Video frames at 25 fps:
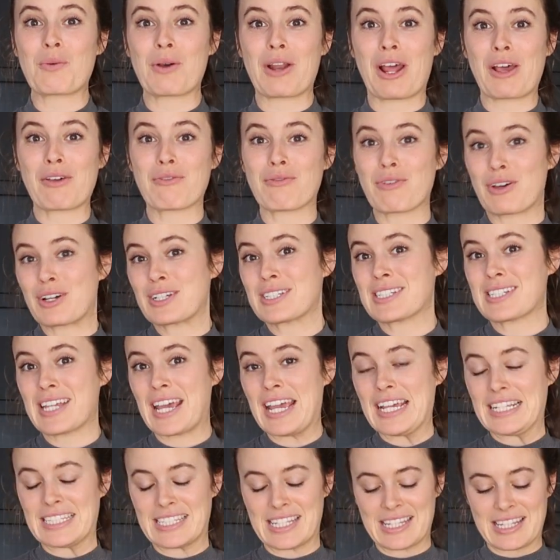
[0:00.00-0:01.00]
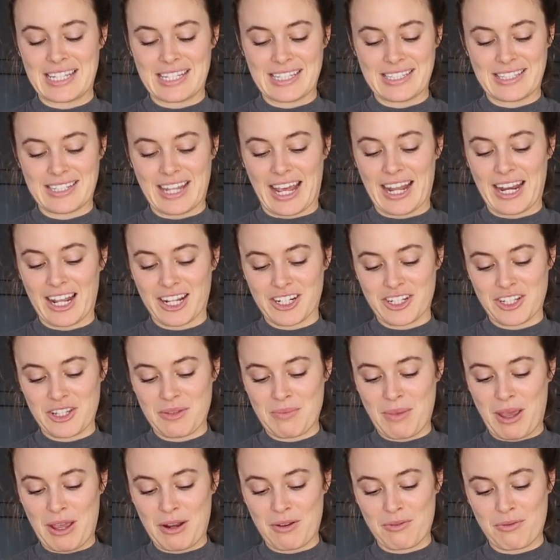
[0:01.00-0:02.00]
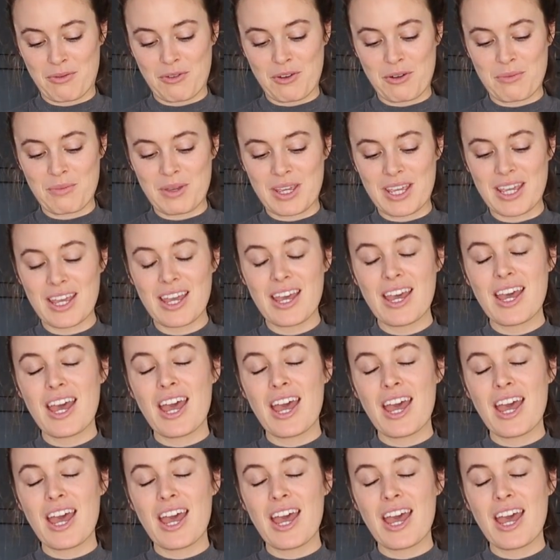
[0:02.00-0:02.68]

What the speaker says: When I first tasted this, Dad actually made it for me.